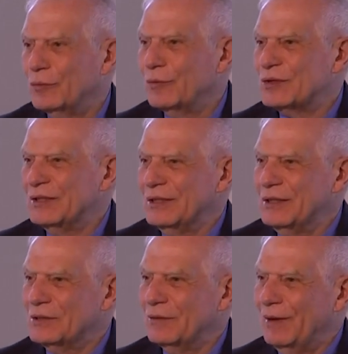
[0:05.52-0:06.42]

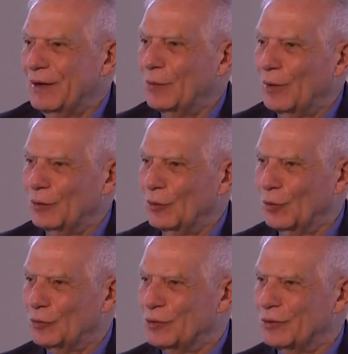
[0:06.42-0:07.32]
University is a very
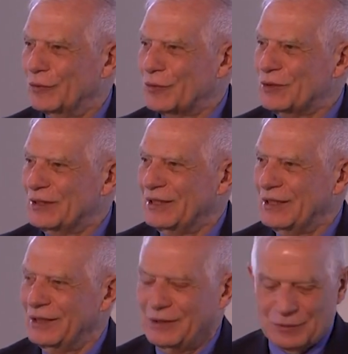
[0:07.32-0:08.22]
well-known
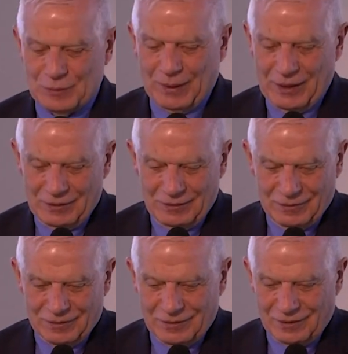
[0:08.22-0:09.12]
university in
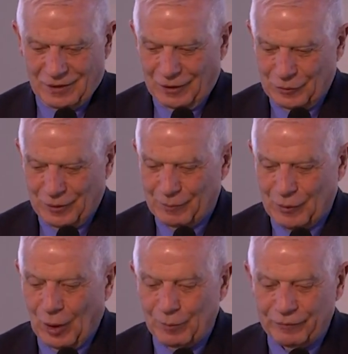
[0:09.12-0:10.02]
Spain, the country I'm
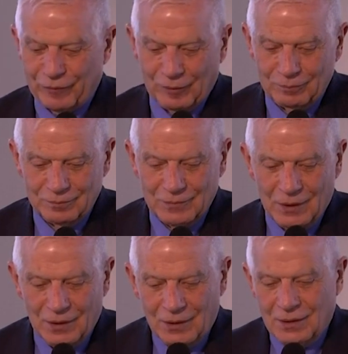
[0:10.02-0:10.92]
coming from,
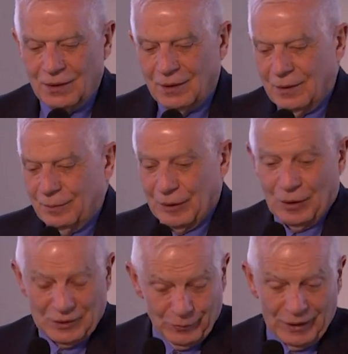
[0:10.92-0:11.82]

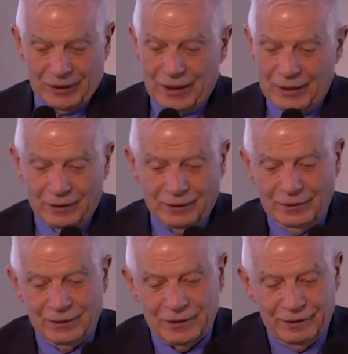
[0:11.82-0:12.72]
because our
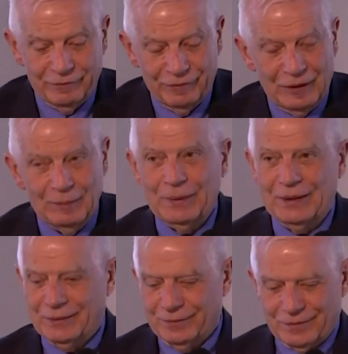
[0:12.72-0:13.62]
king, King
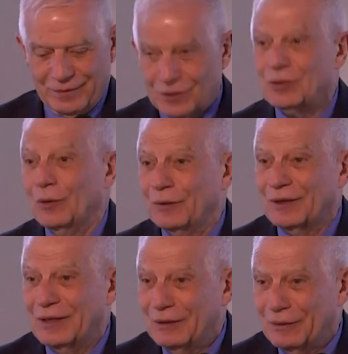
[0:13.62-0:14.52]
Felipe,
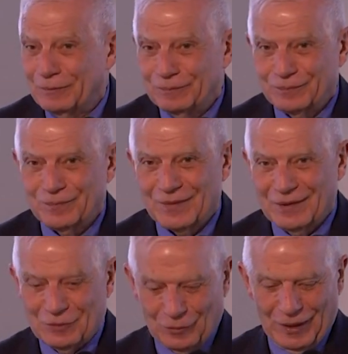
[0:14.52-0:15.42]
studied here,
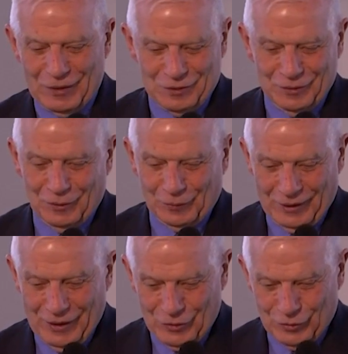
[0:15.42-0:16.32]
international
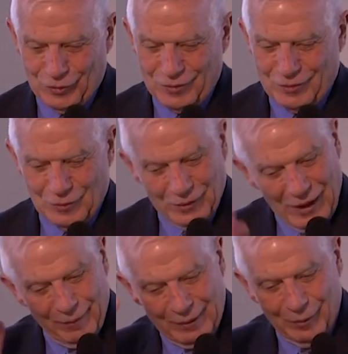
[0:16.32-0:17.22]
relations. So
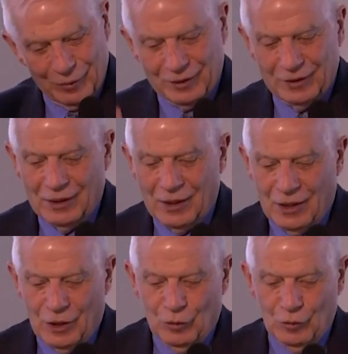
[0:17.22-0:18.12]
everybody
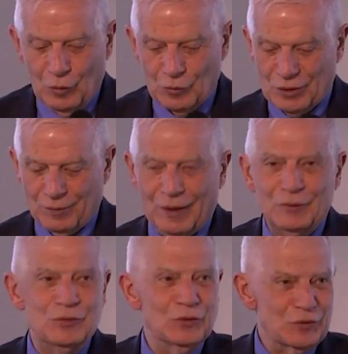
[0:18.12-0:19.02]
knows
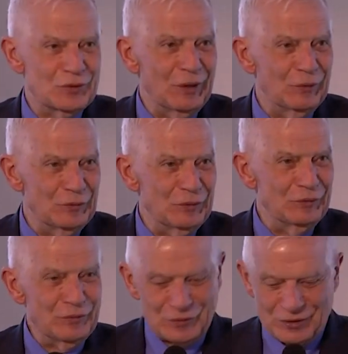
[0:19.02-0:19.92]
about Georgetown
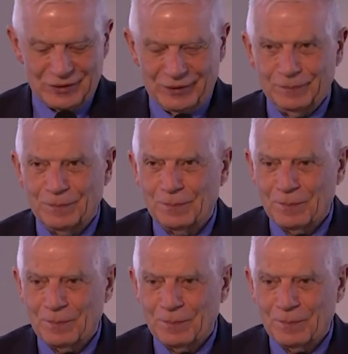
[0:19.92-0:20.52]
University.